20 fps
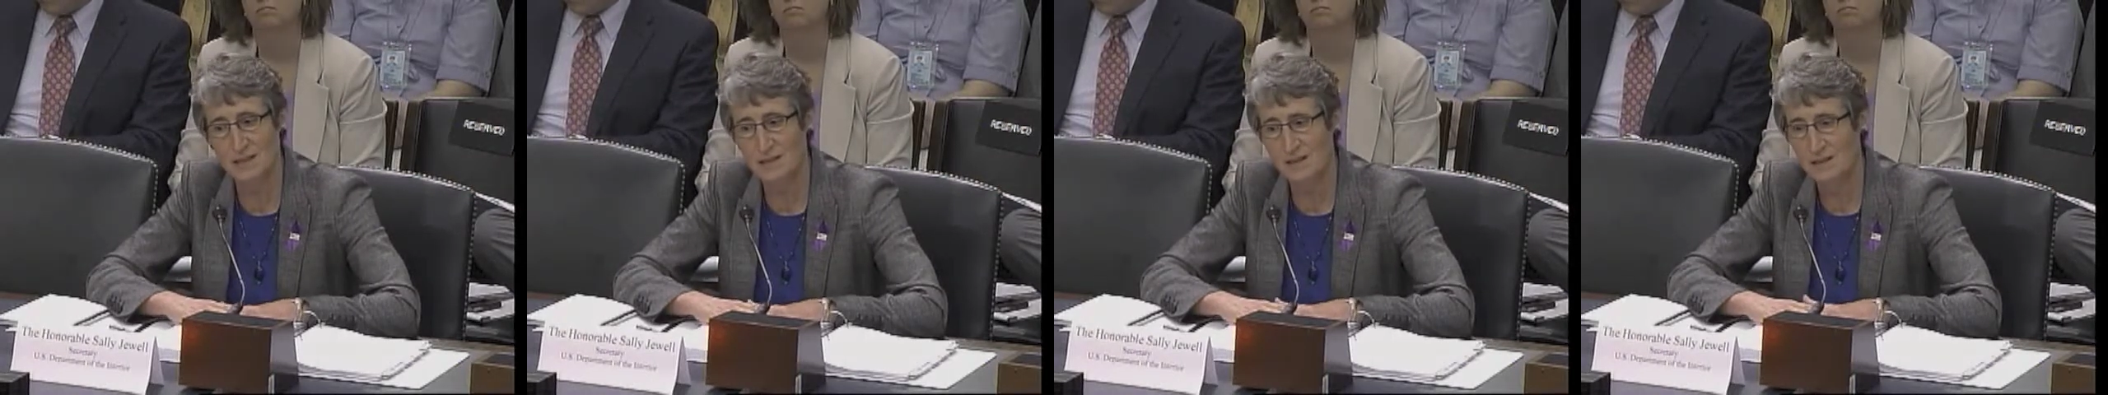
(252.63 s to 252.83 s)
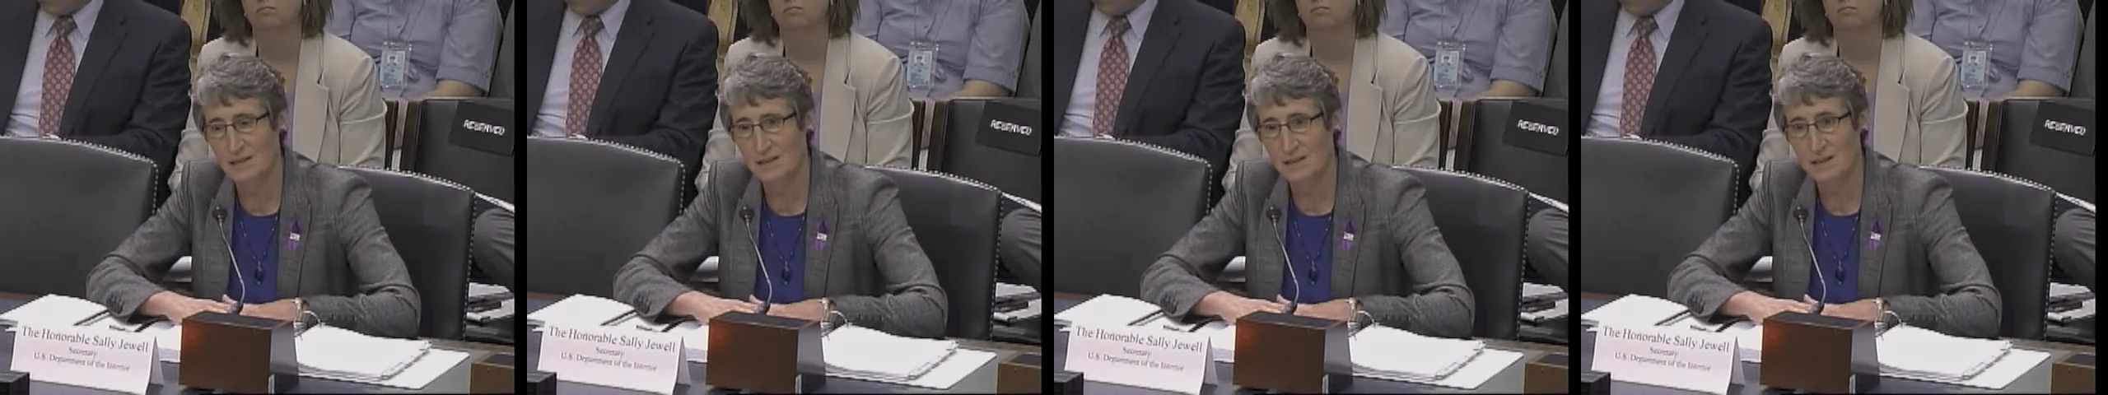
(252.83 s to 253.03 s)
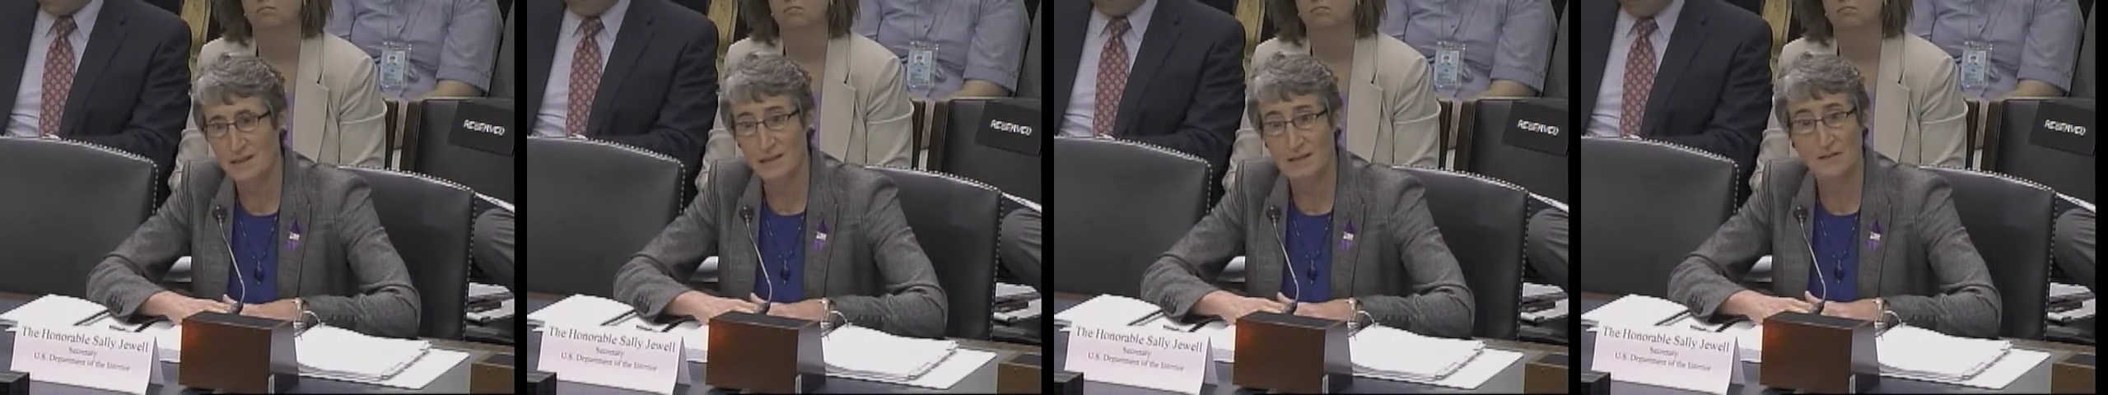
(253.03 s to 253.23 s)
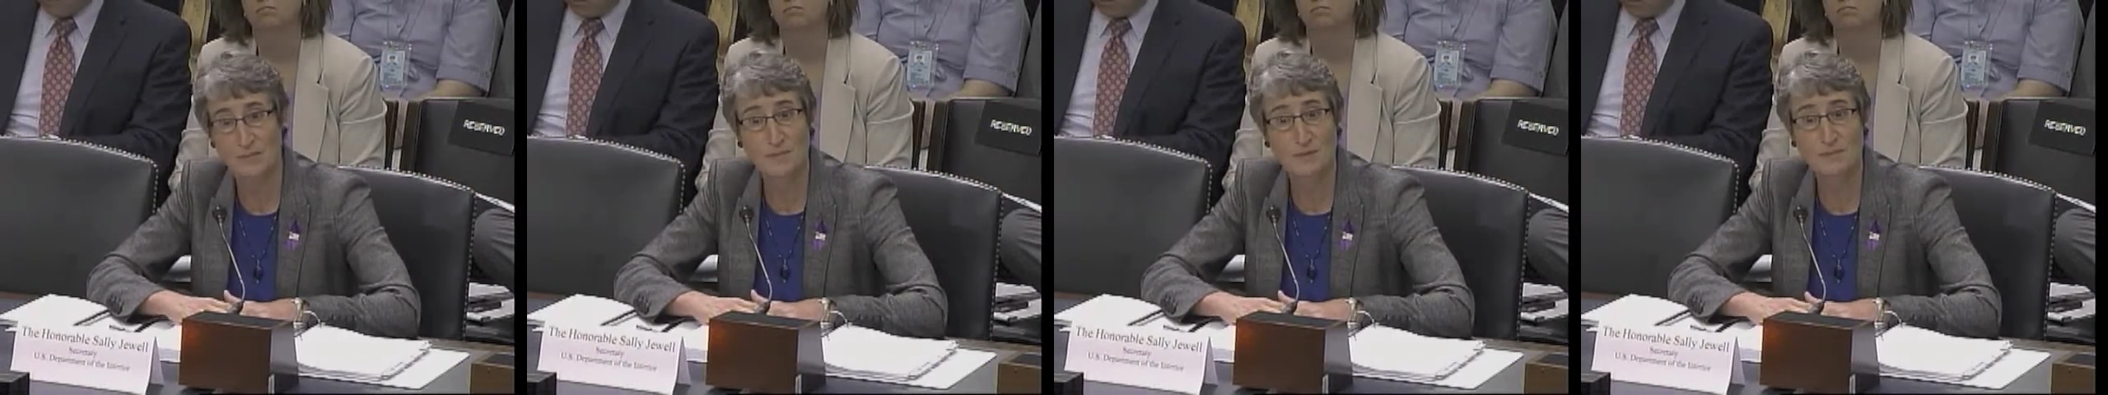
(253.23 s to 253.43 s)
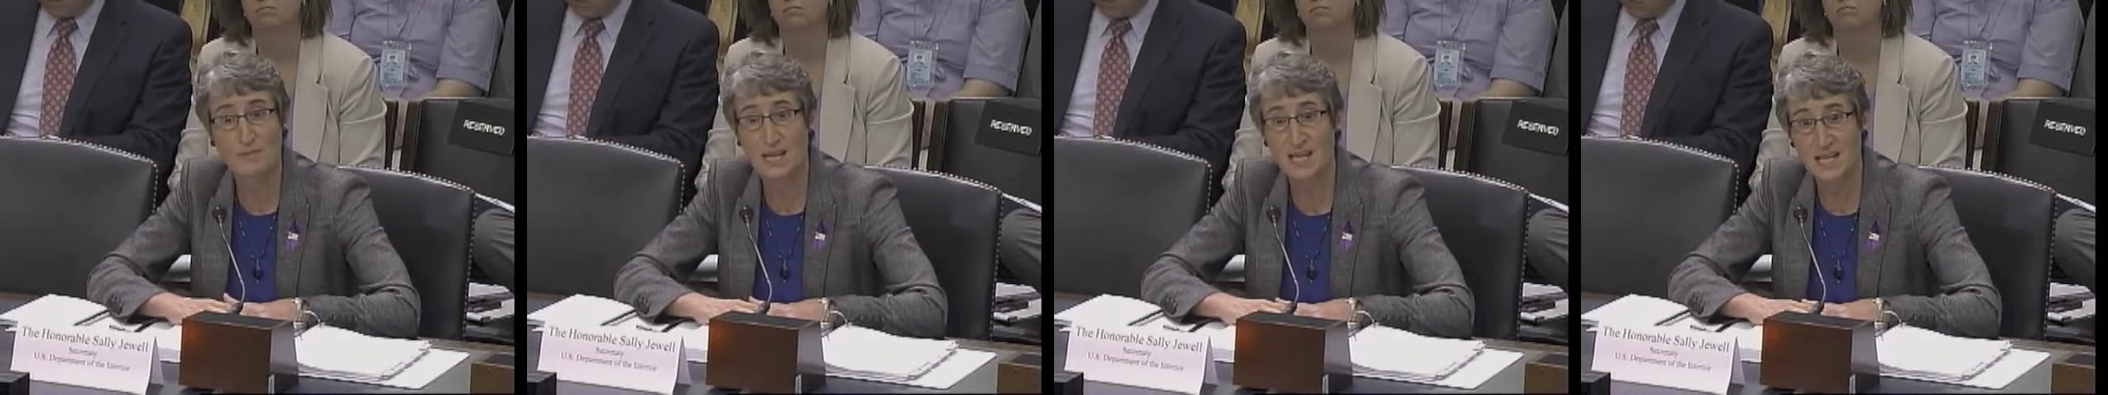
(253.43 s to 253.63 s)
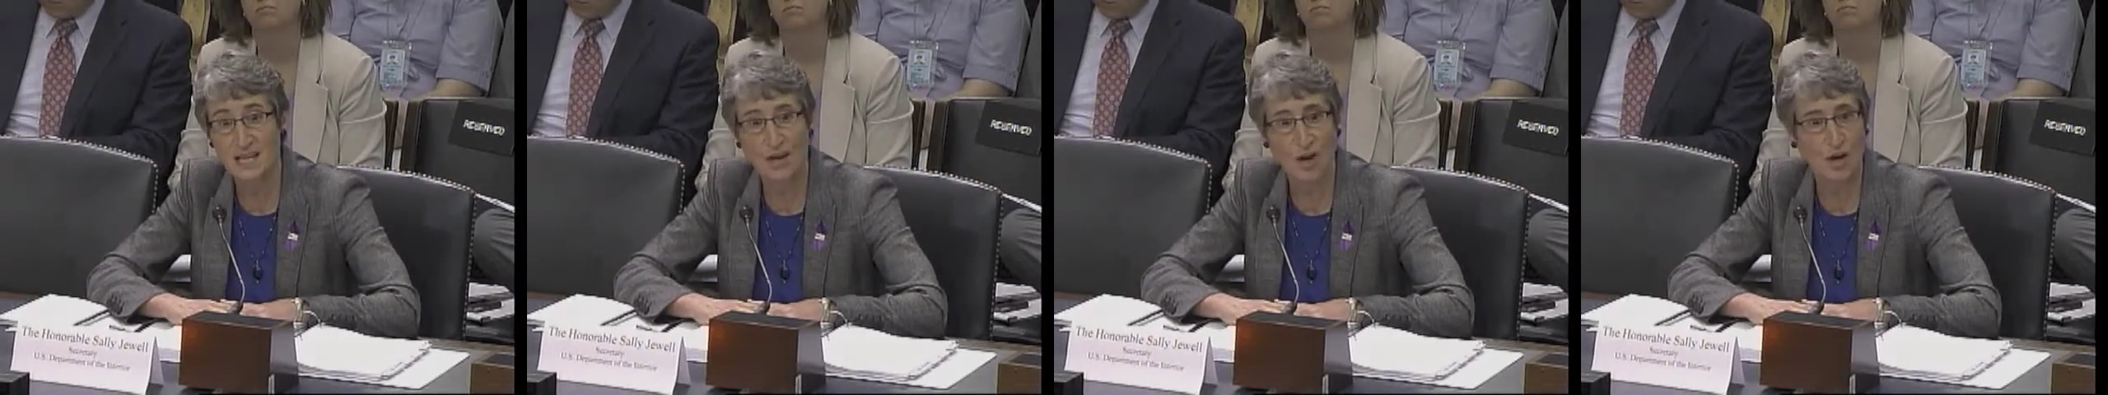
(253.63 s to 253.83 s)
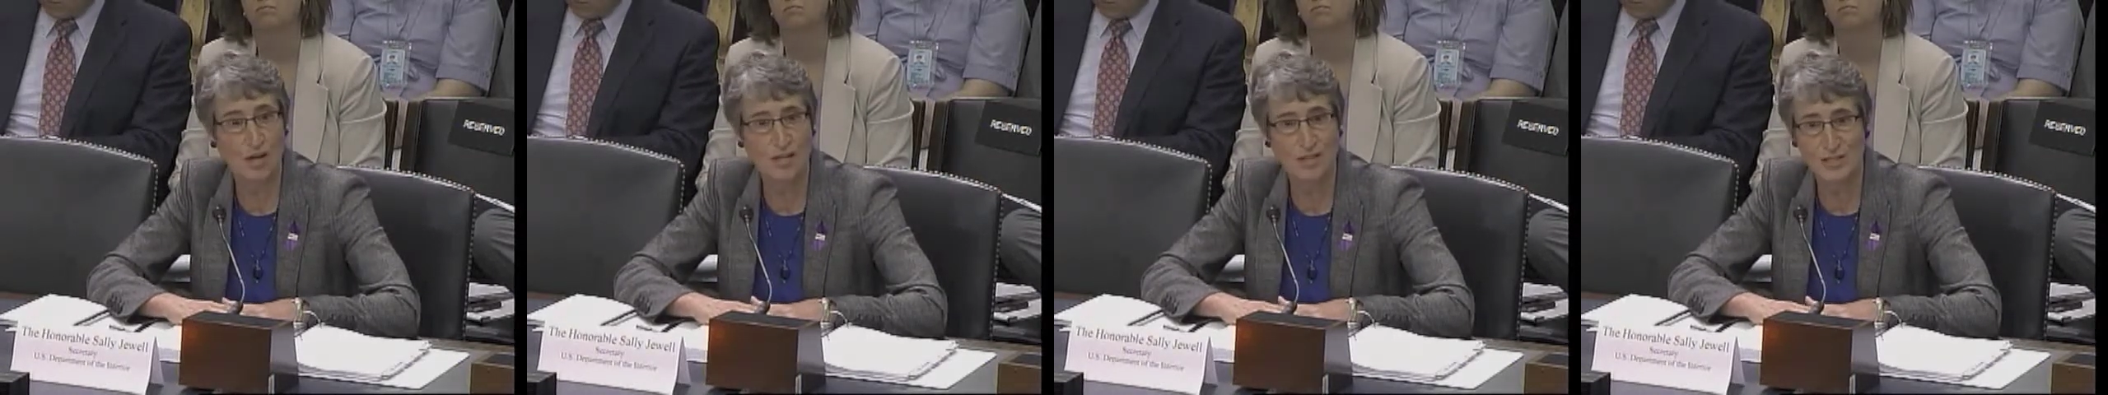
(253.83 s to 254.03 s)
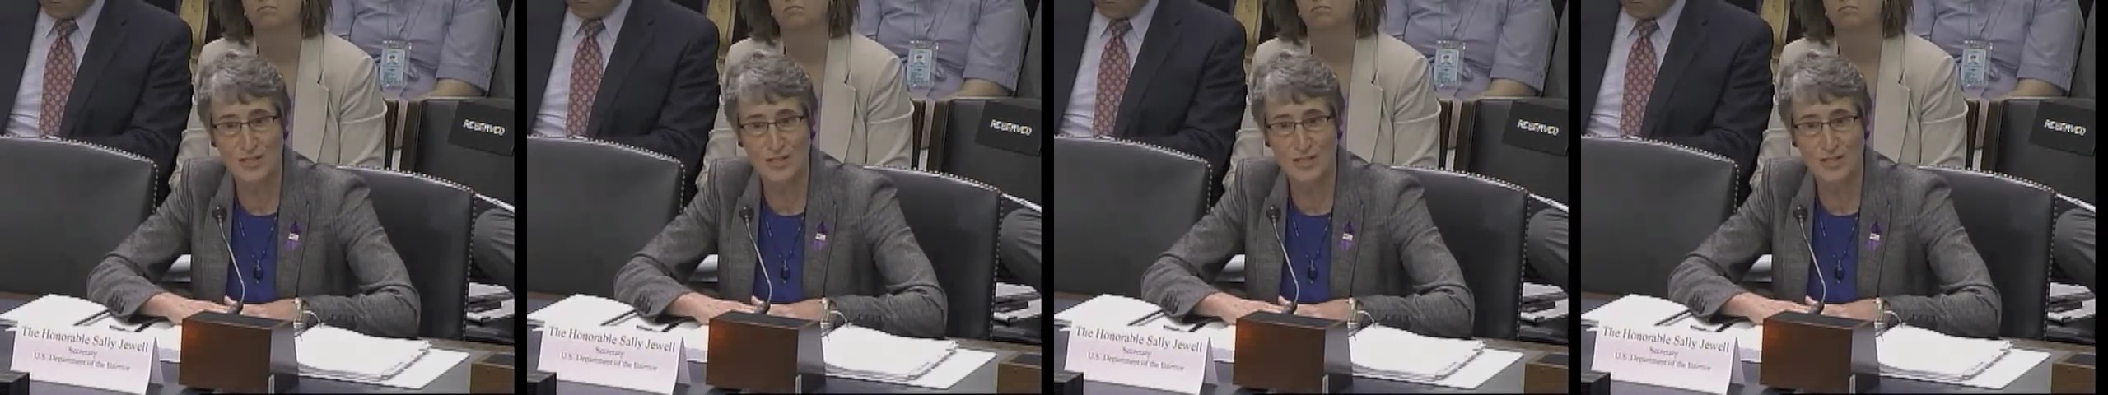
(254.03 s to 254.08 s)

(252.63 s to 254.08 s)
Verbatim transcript: there have been many hard